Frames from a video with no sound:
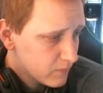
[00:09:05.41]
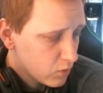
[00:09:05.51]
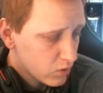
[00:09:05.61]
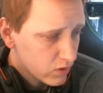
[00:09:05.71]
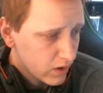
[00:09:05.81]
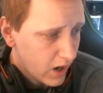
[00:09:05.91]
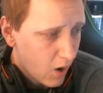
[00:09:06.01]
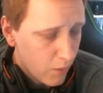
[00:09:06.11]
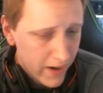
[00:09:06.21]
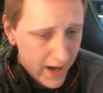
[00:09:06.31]
Or
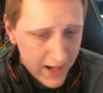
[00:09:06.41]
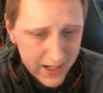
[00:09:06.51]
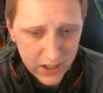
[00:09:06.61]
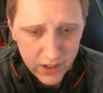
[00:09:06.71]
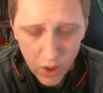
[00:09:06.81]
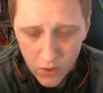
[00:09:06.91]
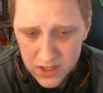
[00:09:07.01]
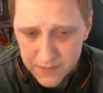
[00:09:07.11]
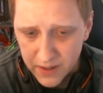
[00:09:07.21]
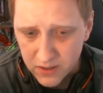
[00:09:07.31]
how am I not getting
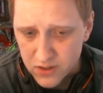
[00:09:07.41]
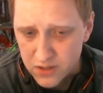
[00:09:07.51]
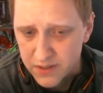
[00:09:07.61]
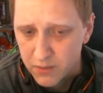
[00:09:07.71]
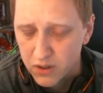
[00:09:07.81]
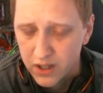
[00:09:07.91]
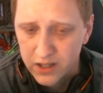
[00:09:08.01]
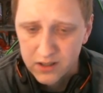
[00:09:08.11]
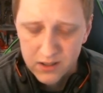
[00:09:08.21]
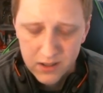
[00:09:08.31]
noticed by YouTube anymore?
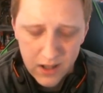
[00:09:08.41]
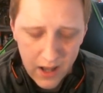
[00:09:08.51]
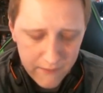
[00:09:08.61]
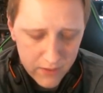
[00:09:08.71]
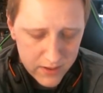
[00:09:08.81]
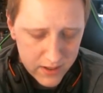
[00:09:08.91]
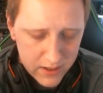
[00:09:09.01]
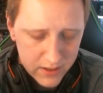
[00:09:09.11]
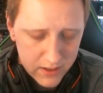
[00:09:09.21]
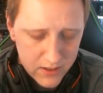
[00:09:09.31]
Like,
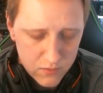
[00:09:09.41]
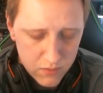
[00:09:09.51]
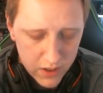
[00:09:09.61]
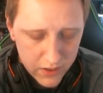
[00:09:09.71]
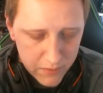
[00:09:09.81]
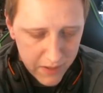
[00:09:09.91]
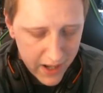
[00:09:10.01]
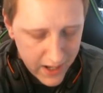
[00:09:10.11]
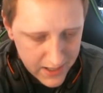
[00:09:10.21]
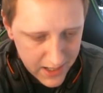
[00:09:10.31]
everything is running through my
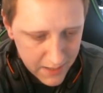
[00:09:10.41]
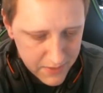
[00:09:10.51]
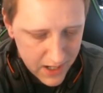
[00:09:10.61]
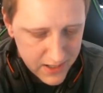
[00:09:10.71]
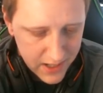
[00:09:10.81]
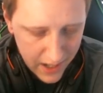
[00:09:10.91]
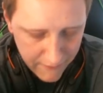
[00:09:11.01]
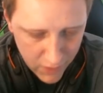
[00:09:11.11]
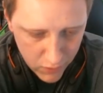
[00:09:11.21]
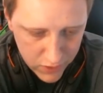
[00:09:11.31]
head at times, guys, and I
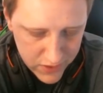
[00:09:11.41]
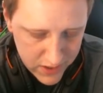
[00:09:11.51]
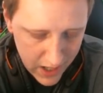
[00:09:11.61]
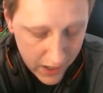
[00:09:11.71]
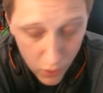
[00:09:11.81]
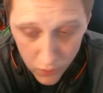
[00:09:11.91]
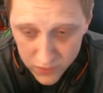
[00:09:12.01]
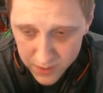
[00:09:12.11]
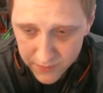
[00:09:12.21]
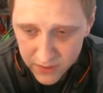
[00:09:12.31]
know
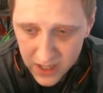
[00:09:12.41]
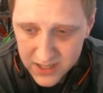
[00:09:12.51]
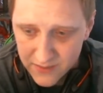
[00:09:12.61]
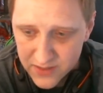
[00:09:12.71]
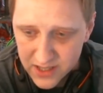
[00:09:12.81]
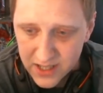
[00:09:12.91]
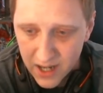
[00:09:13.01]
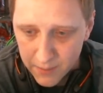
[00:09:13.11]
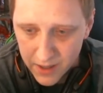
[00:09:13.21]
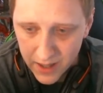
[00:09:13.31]
some of you guys have seen it
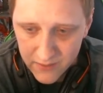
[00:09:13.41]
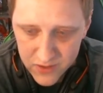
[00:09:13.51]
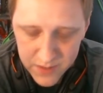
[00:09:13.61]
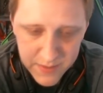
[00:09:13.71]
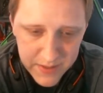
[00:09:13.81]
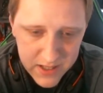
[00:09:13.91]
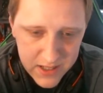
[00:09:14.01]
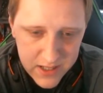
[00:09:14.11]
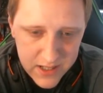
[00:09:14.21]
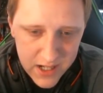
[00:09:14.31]
on my live streams,
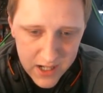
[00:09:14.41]
because